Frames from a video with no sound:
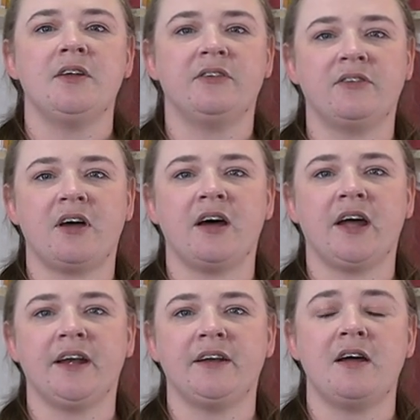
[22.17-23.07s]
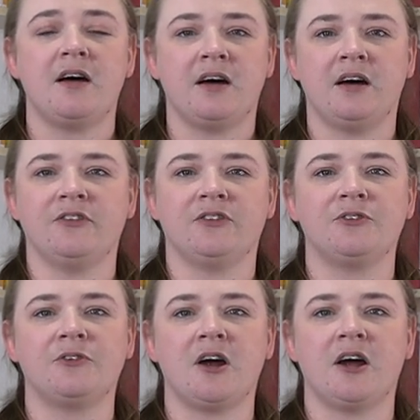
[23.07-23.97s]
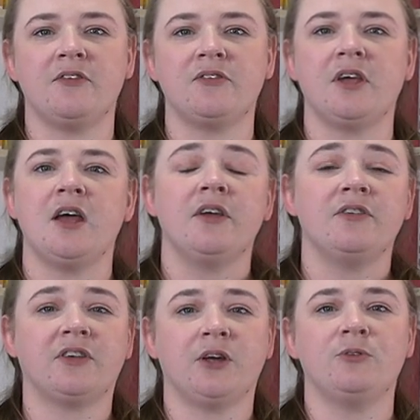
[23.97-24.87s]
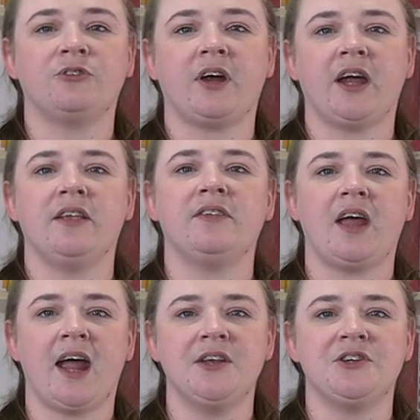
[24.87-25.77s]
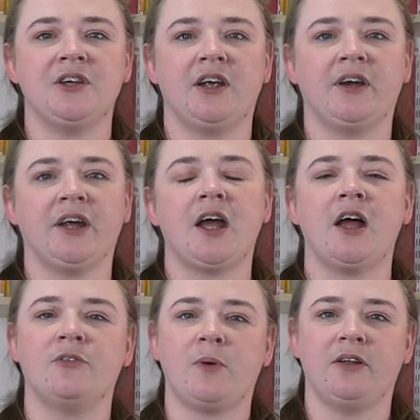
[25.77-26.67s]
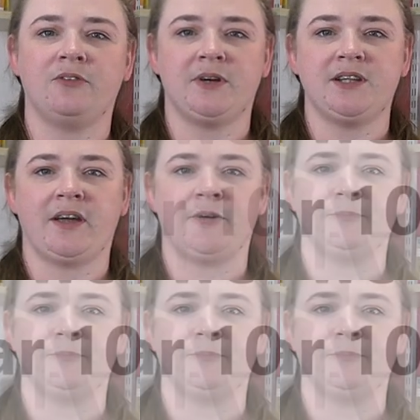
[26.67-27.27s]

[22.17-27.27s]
design, arts and crafts, skilled trades, engineering, as well as retail.